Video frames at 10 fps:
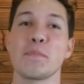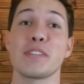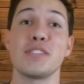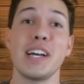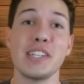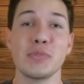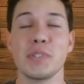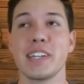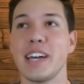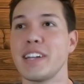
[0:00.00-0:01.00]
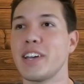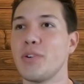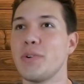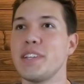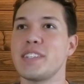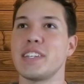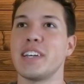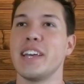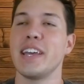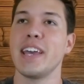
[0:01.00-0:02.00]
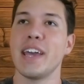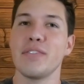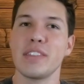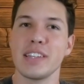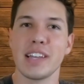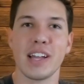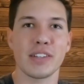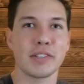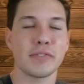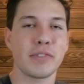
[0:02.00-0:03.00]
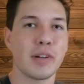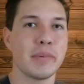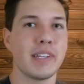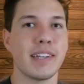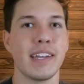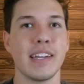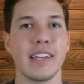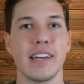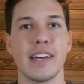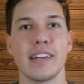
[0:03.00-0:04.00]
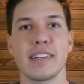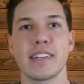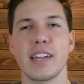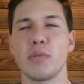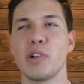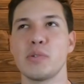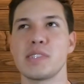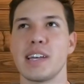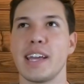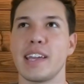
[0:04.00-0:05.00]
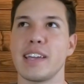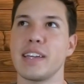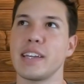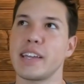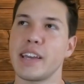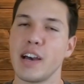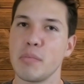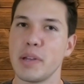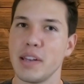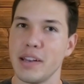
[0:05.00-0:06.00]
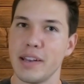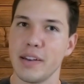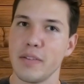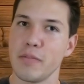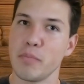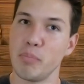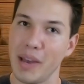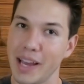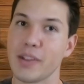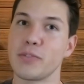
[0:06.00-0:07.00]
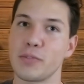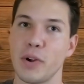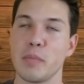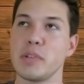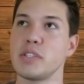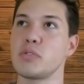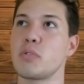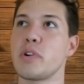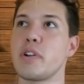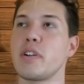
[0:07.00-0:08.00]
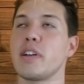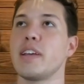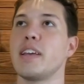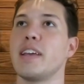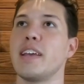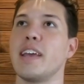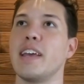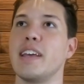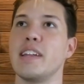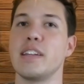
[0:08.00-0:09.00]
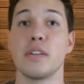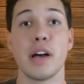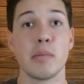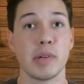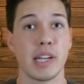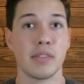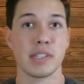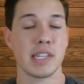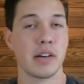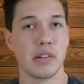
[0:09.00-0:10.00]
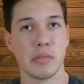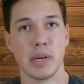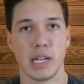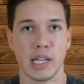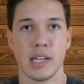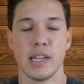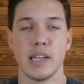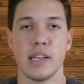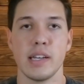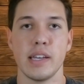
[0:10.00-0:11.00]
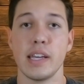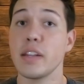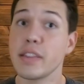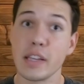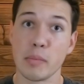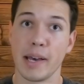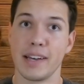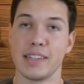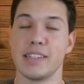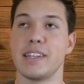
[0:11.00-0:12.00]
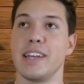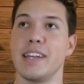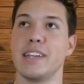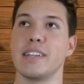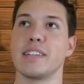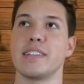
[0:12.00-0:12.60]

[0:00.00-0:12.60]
So I just want to kind of go into everything that I learned from it, and kind of what it was like coming back from Ninja Warrior, and not being able to tell anybody anything about it, and